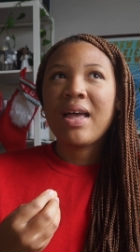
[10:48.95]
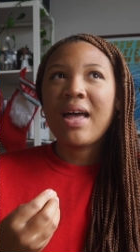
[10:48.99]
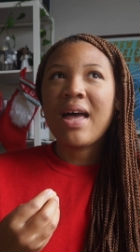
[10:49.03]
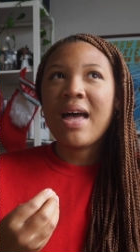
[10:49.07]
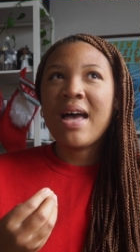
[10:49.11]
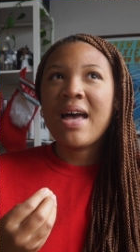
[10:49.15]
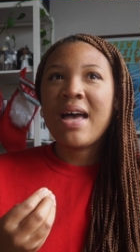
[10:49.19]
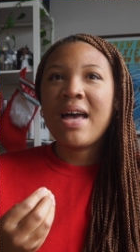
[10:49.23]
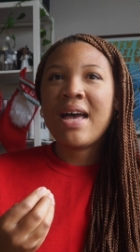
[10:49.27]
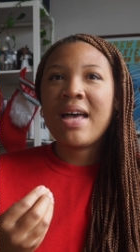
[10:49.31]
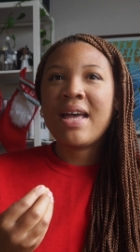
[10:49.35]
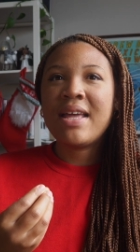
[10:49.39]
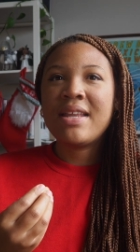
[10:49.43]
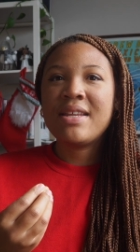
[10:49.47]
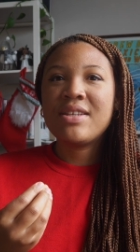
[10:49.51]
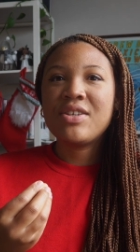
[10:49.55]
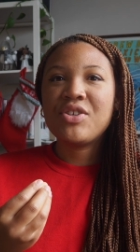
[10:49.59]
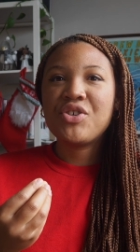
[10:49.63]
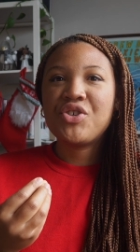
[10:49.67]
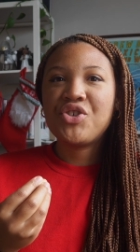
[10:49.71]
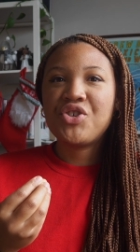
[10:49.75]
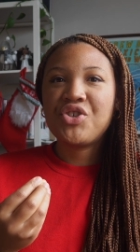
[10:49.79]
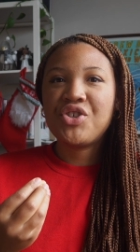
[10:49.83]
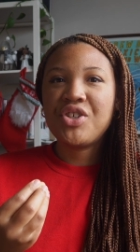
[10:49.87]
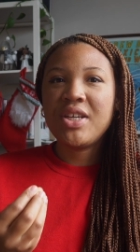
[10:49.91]
And
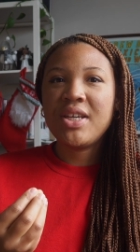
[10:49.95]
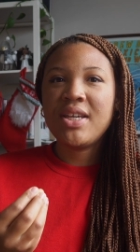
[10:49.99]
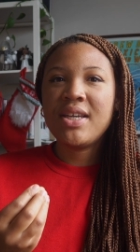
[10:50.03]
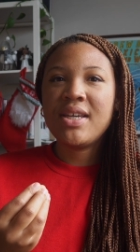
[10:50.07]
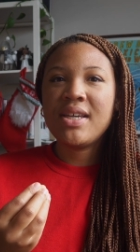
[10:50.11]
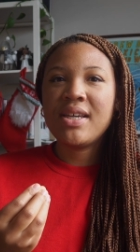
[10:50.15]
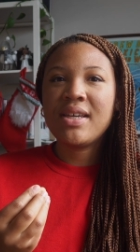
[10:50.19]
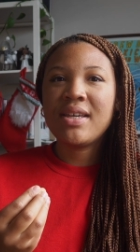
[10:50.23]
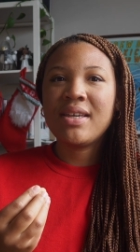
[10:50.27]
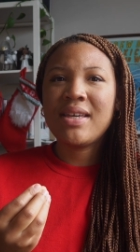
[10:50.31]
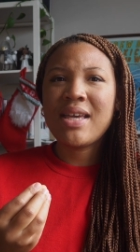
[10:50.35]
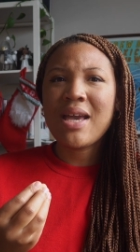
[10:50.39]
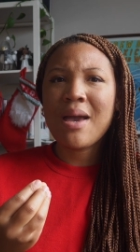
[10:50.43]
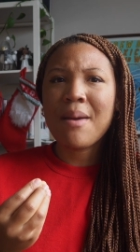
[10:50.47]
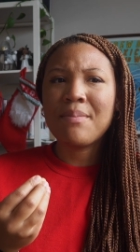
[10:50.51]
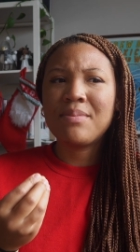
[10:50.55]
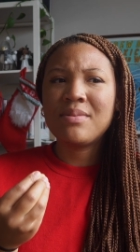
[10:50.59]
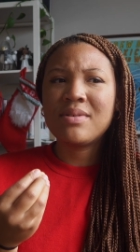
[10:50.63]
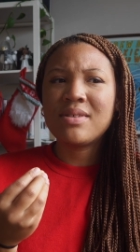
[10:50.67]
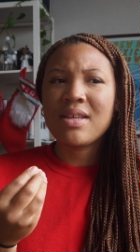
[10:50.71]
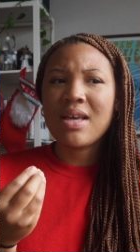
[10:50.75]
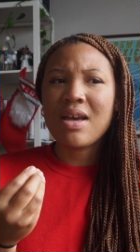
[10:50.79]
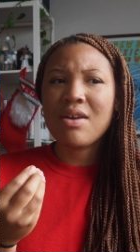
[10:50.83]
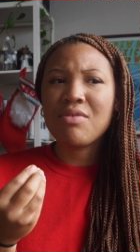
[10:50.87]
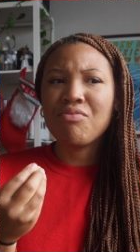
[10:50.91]
she
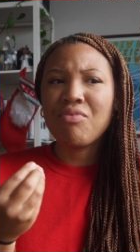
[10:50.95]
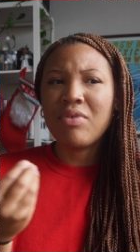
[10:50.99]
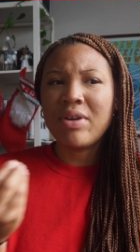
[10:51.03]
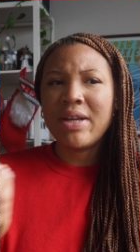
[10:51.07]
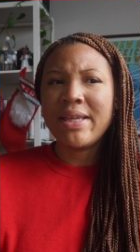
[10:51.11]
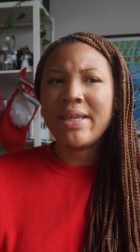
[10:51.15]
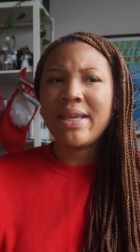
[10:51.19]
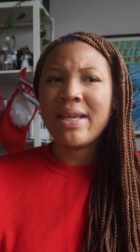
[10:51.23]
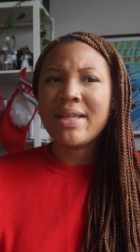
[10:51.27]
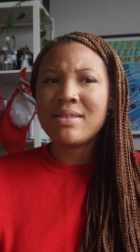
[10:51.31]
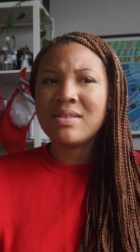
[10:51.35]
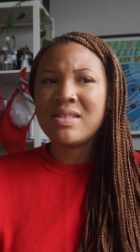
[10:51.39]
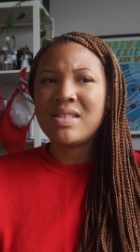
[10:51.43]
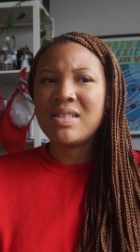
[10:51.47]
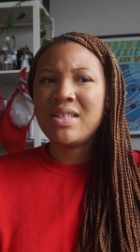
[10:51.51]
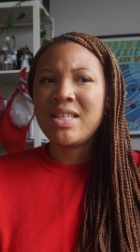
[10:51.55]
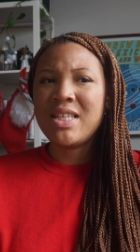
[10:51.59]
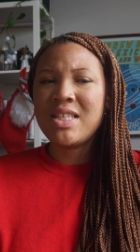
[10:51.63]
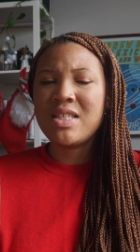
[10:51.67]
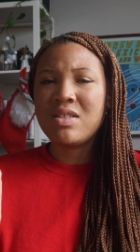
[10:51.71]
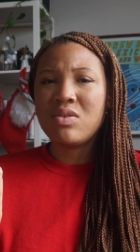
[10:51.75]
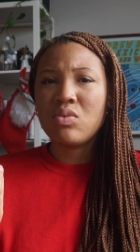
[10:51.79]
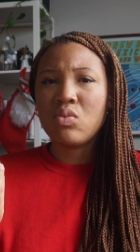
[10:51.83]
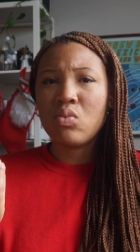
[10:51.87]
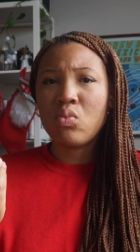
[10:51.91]
kept running into
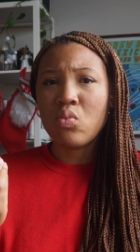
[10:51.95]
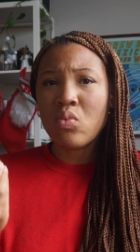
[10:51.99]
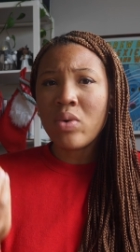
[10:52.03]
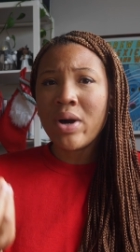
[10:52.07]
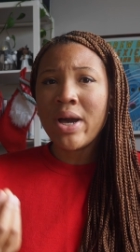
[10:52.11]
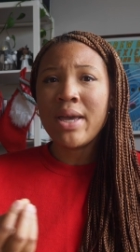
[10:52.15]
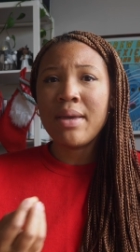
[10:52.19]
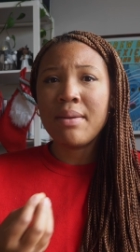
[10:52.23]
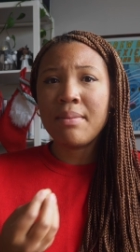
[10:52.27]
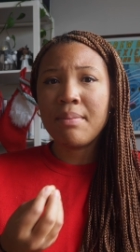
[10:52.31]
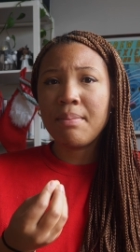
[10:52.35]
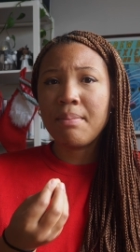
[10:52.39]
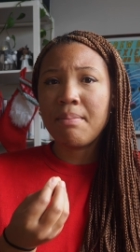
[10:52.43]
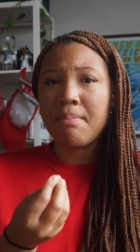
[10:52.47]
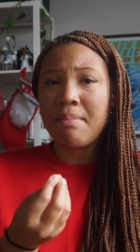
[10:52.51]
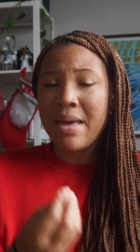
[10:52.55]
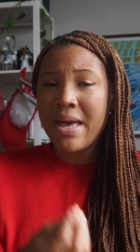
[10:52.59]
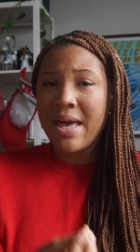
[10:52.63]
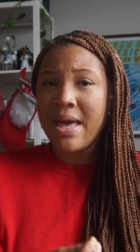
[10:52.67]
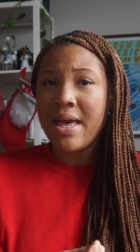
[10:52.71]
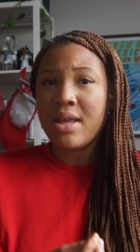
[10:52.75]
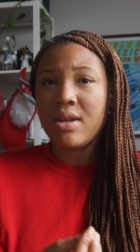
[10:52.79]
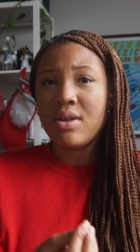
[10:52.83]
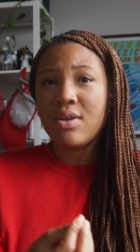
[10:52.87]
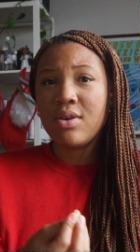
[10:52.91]
these white
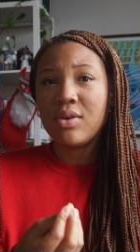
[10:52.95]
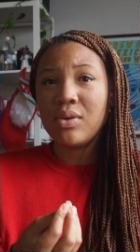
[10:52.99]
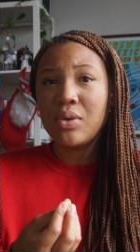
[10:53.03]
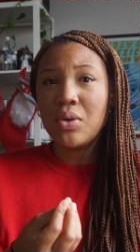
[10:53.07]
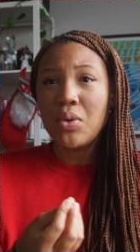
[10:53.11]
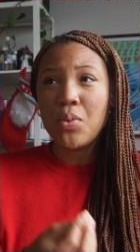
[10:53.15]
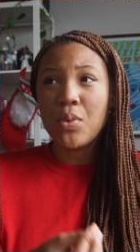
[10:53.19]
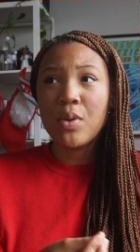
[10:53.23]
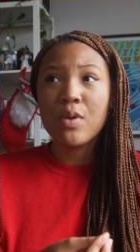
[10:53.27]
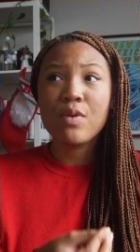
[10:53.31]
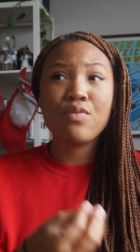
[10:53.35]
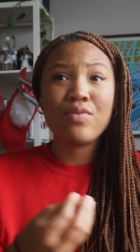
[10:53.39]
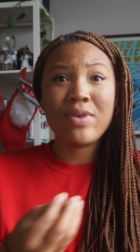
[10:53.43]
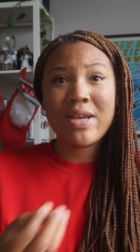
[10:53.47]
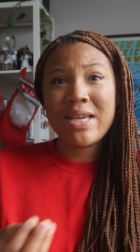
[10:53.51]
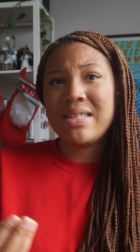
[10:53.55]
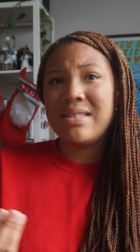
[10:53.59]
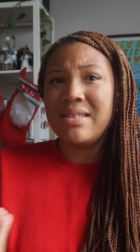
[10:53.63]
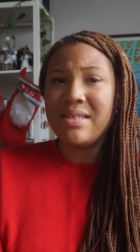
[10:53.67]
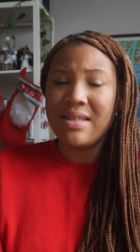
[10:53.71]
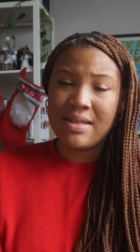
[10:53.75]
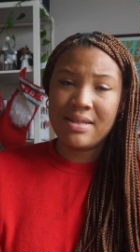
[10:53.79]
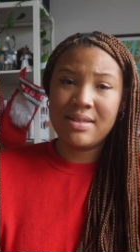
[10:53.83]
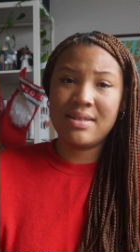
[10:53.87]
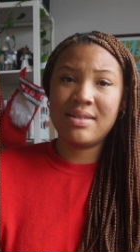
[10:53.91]
men who were
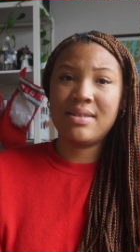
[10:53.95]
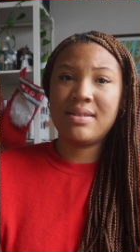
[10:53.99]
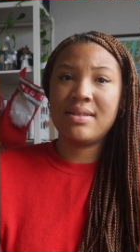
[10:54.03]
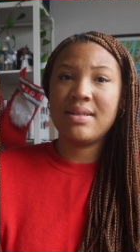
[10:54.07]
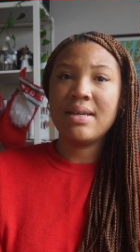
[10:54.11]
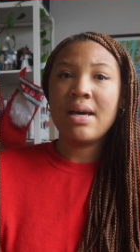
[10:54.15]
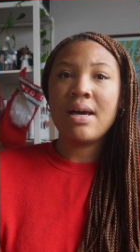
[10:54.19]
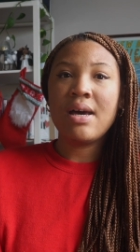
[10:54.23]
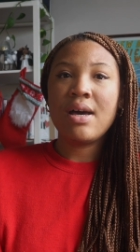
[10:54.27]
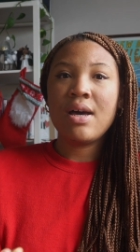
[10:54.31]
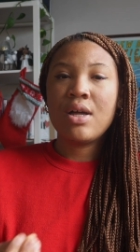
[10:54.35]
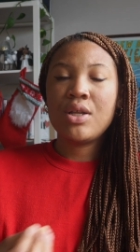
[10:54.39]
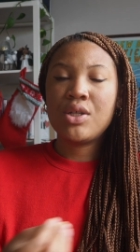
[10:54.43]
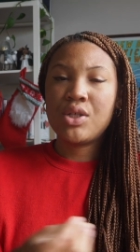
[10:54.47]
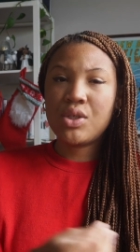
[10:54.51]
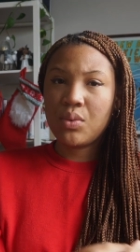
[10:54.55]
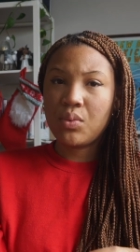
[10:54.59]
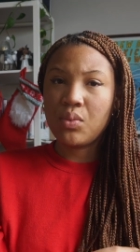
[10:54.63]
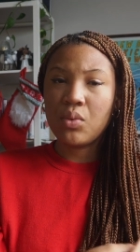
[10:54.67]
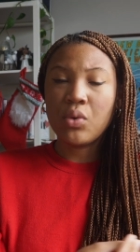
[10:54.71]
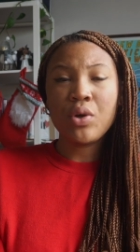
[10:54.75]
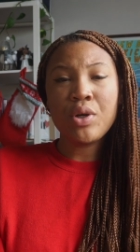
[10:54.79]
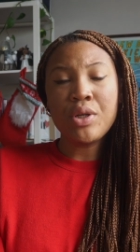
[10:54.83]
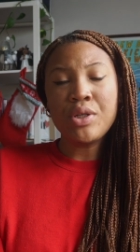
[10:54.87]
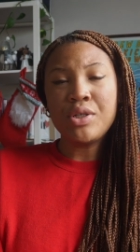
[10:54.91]
racist
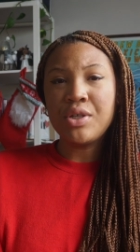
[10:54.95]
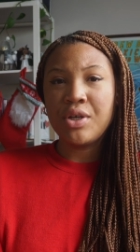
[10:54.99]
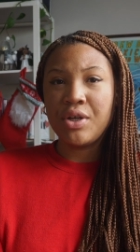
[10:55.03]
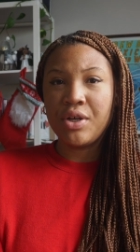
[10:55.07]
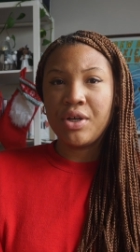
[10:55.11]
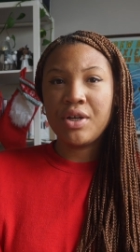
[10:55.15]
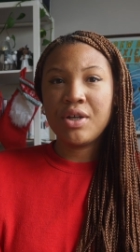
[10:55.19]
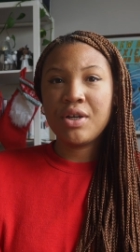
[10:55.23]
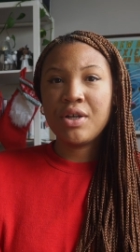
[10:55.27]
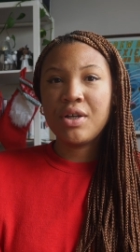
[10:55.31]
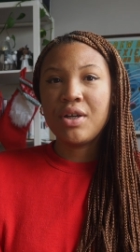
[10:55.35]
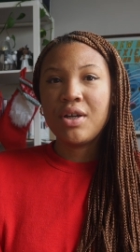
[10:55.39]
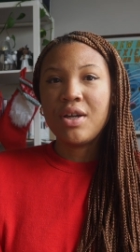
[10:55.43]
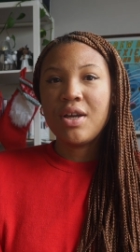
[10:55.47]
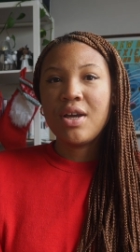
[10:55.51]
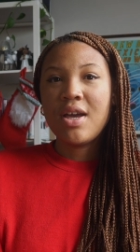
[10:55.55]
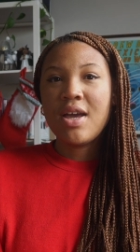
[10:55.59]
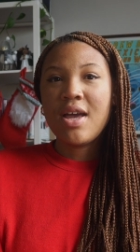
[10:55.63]
towards her,